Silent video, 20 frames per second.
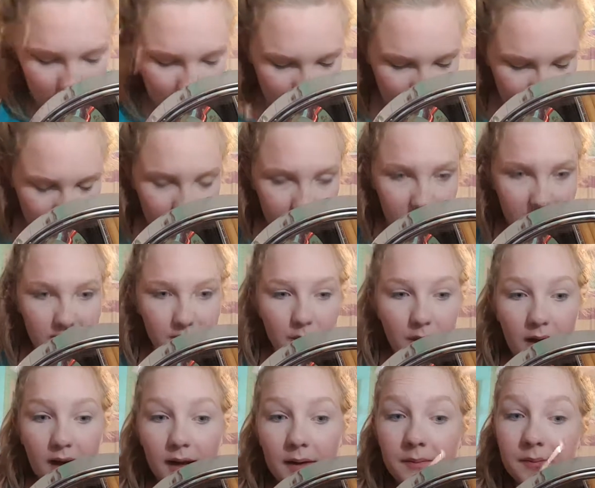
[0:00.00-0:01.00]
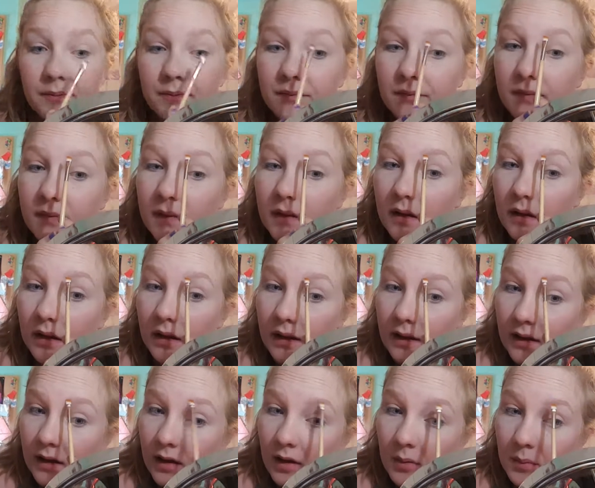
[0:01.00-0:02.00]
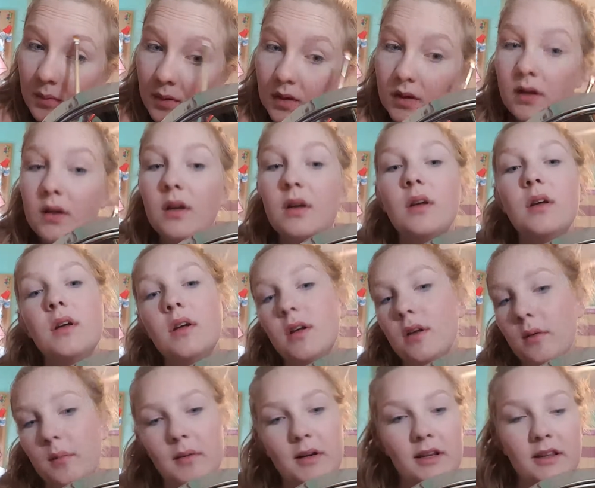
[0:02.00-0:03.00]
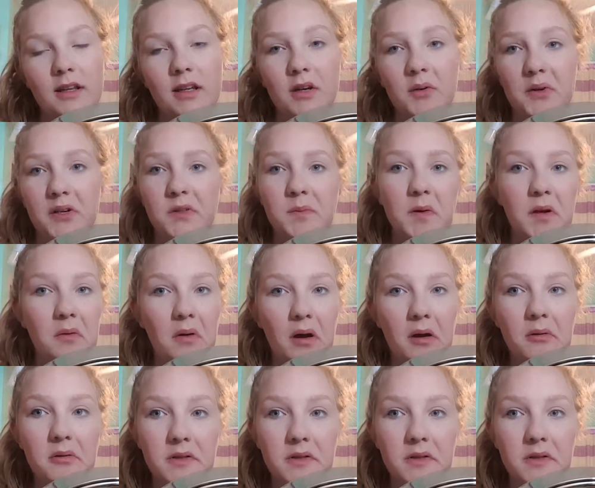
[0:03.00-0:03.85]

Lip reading: I think that's why. But I think it works pretty well.